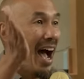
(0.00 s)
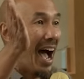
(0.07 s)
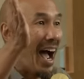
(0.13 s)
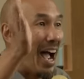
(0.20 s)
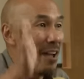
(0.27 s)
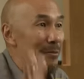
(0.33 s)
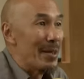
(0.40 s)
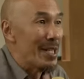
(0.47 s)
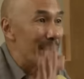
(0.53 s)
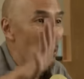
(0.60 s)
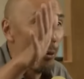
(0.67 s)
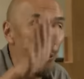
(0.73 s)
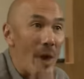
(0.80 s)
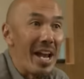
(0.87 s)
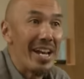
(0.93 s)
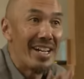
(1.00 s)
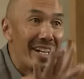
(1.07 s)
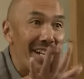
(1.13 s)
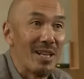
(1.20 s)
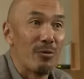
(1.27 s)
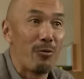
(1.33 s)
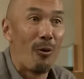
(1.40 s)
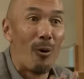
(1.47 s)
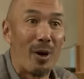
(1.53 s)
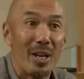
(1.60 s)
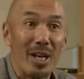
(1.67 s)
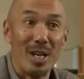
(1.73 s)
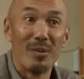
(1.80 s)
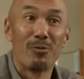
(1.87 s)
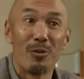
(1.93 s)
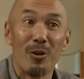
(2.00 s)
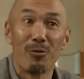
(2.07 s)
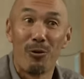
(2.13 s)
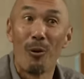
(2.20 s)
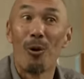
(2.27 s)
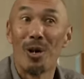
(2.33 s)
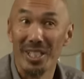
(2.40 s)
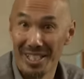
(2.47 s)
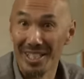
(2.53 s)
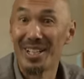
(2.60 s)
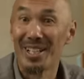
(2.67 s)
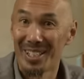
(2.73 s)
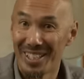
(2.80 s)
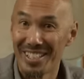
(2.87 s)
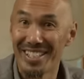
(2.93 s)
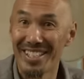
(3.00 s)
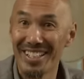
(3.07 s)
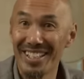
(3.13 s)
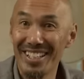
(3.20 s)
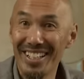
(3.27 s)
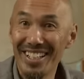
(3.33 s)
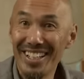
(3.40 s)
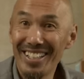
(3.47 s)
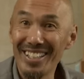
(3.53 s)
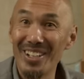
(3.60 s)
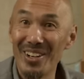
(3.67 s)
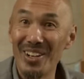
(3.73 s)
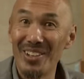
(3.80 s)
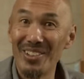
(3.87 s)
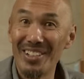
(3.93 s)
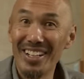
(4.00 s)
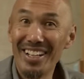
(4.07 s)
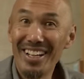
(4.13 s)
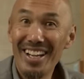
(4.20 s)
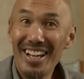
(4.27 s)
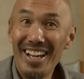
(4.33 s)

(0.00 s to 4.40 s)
I've been waiting for him for 40 years, you know?